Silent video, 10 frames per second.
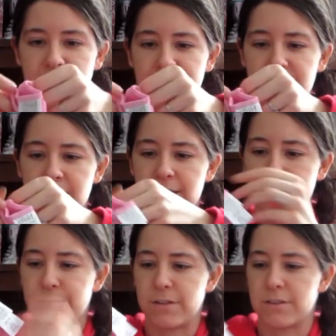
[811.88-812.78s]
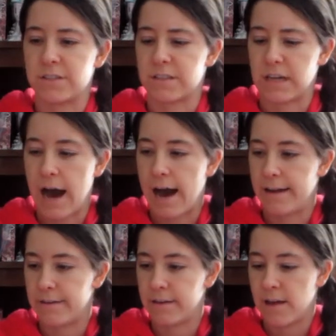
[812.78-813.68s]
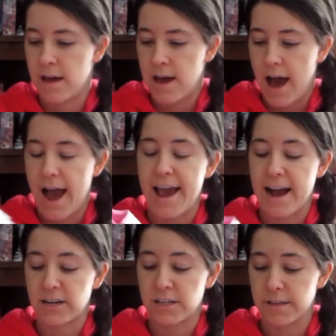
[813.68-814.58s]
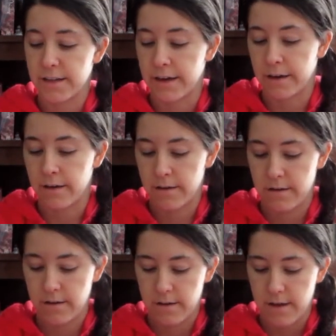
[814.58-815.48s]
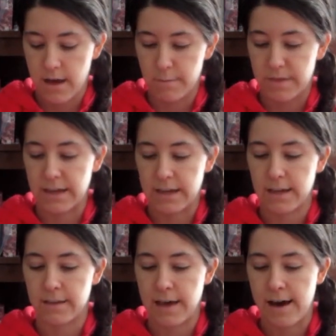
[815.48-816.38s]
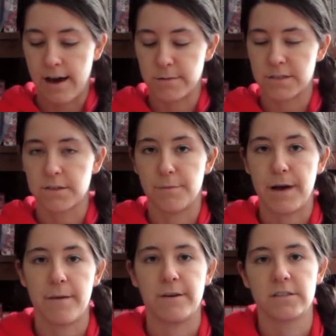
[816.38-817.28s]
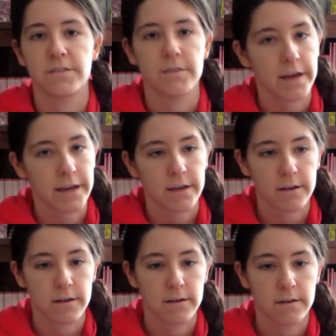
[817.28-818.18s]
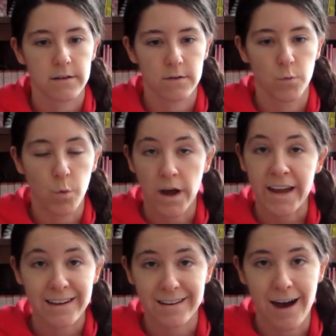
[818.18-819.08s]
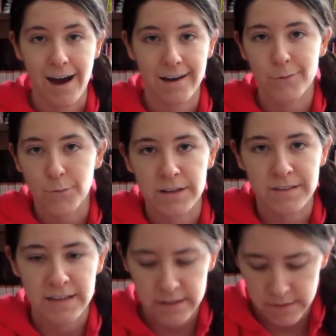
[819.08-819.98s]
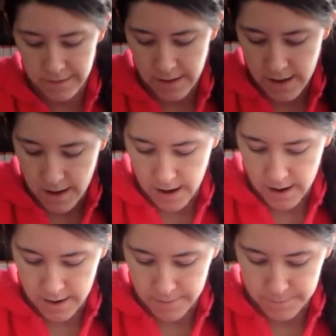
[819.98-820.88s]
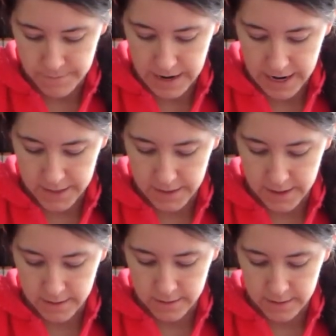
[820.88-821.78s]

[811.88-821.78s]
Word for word: like these simple, just cotton. I actually am thinking that I'm just going to buy a bunch of like white cotton onesies um, and then